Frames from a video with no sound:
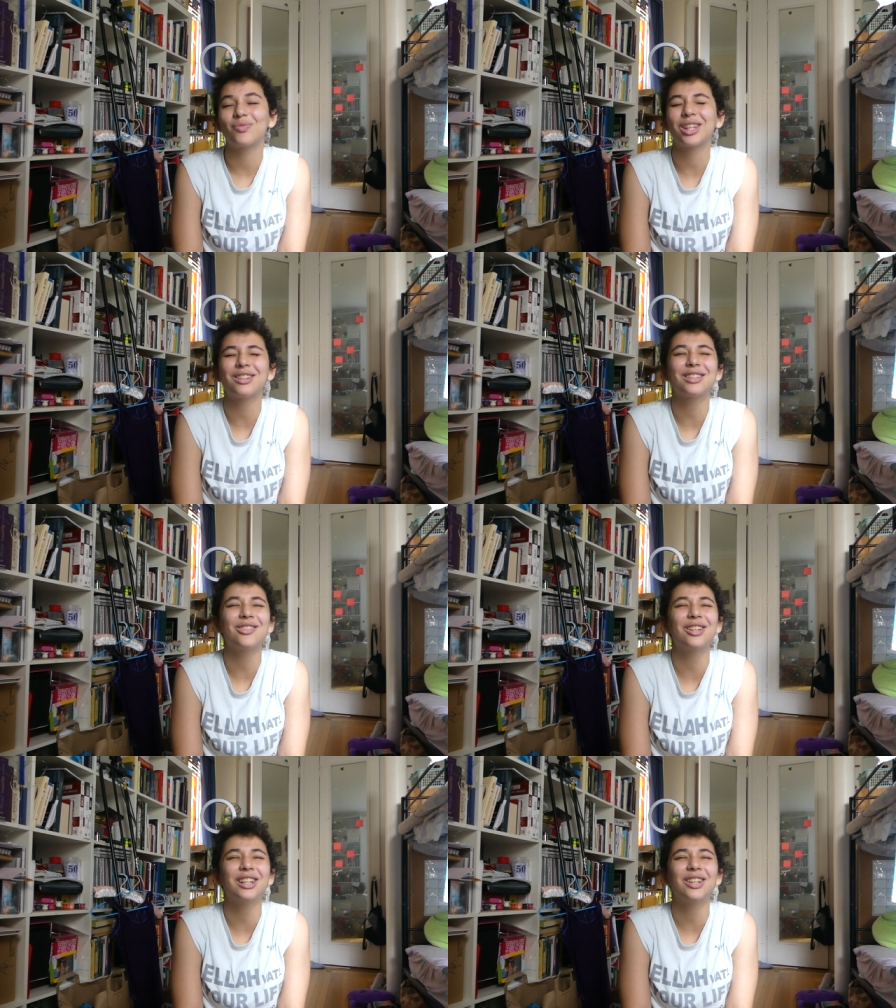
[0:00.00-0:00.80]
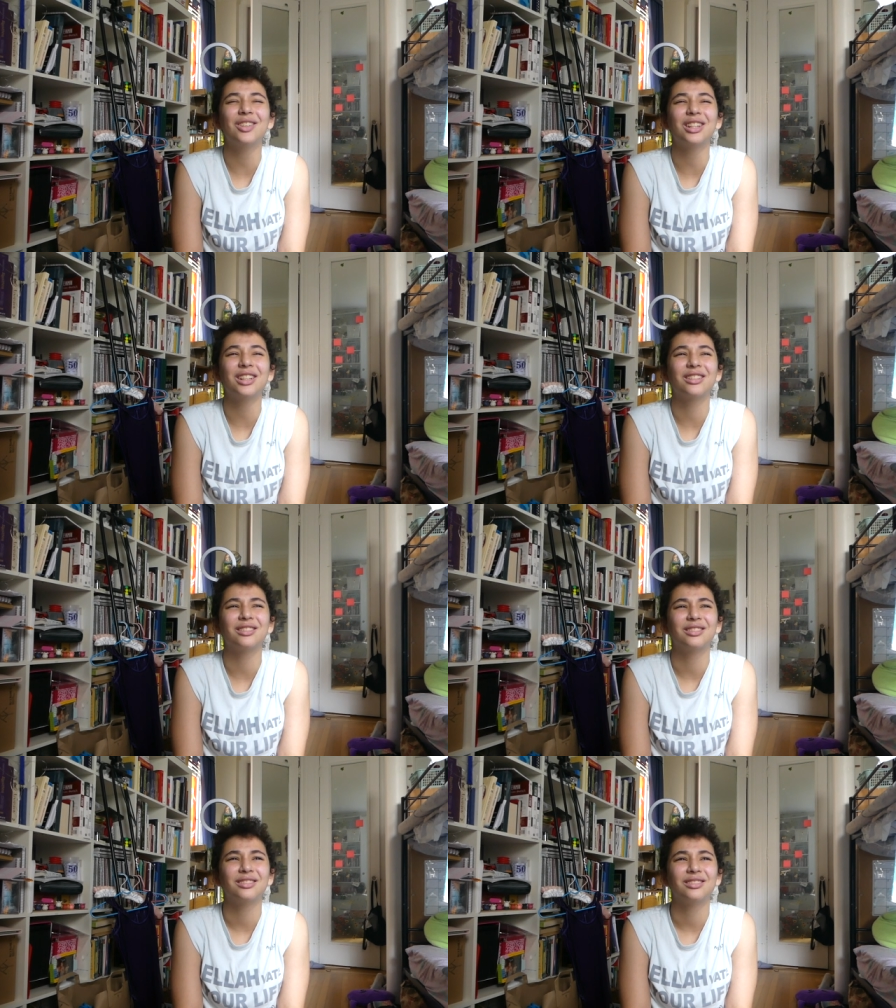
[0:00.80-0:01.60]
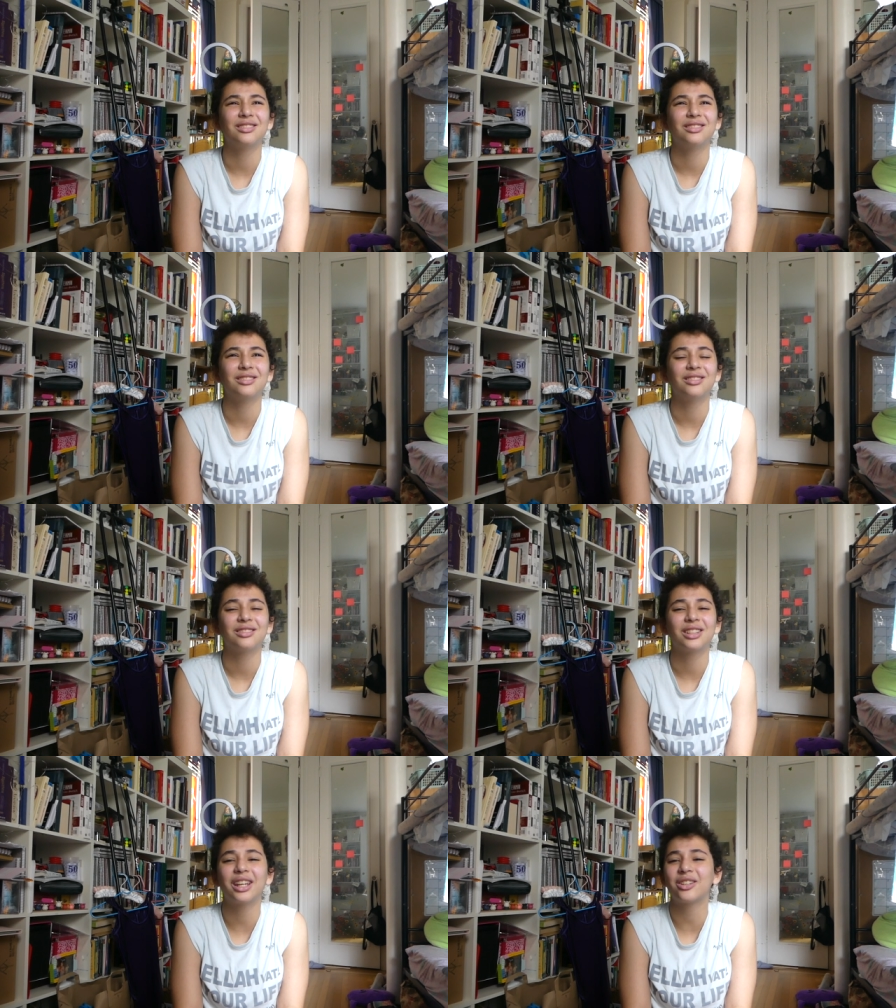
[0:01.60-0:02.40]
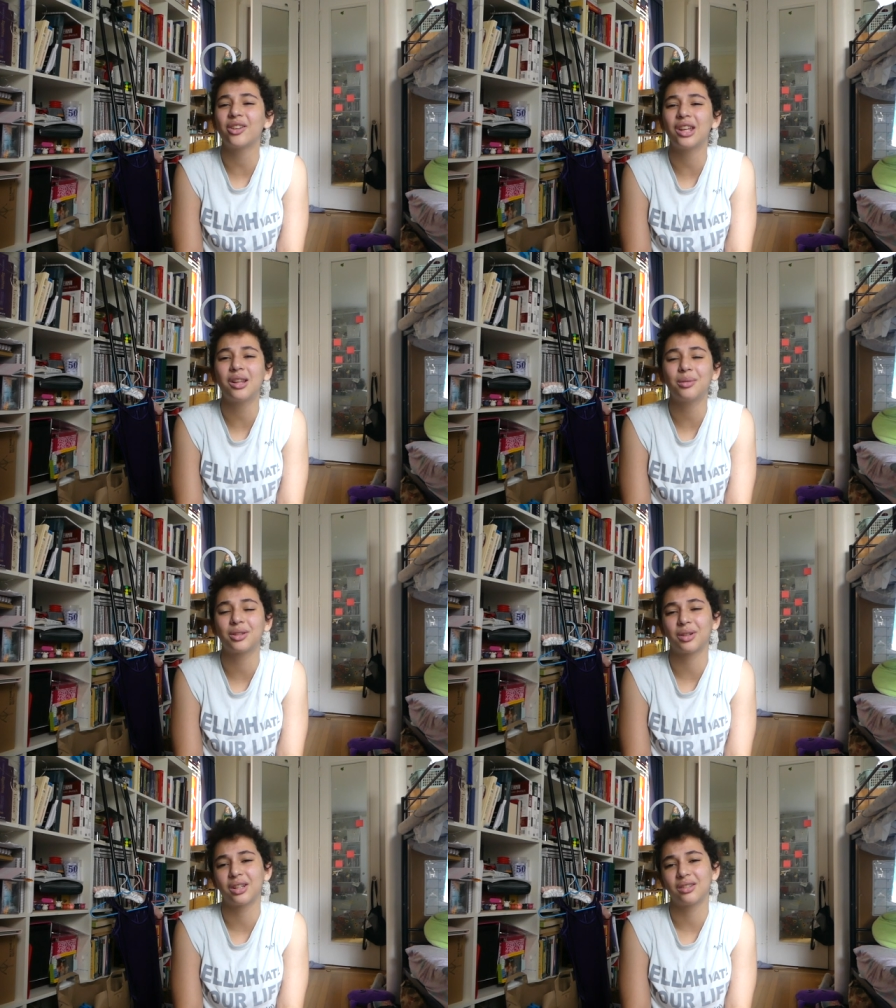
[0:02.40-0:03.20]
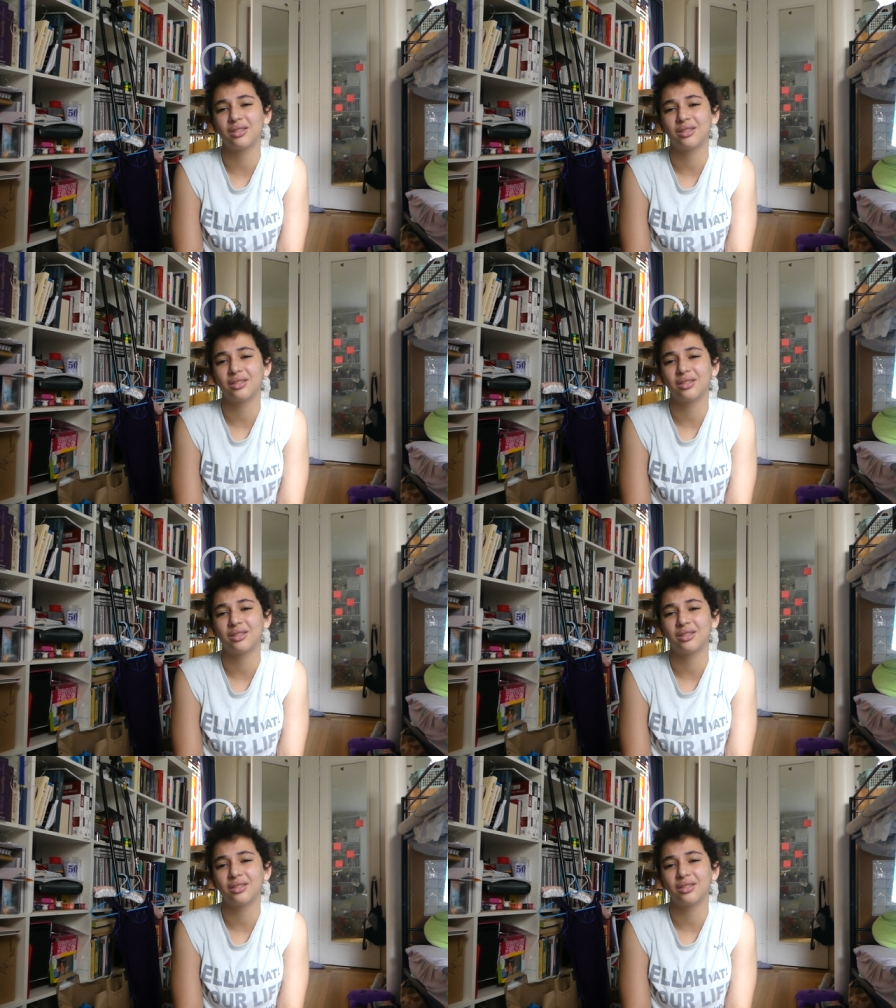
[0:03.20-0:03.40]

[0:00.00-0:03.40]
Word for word: They're so good at everything. He gets all the elements right.